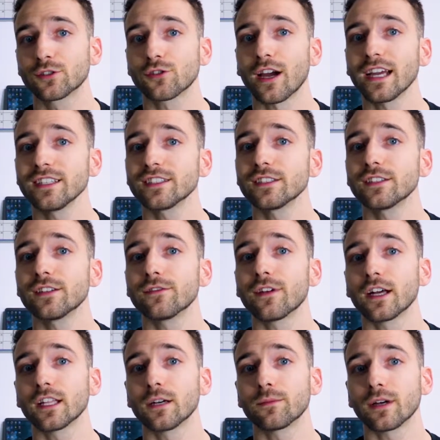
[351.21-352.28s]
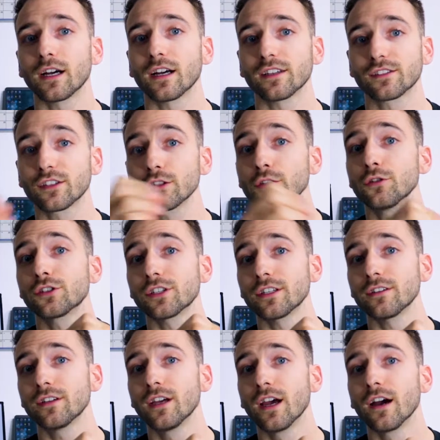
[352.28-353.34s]
trying to develop a
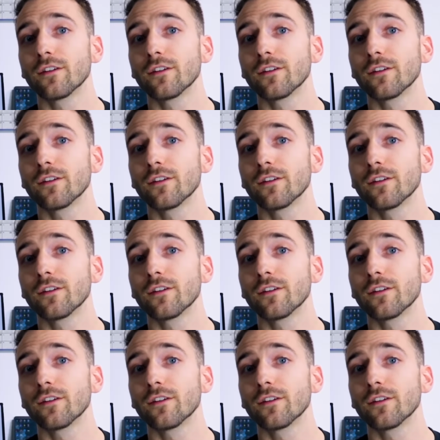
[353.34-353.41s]
solution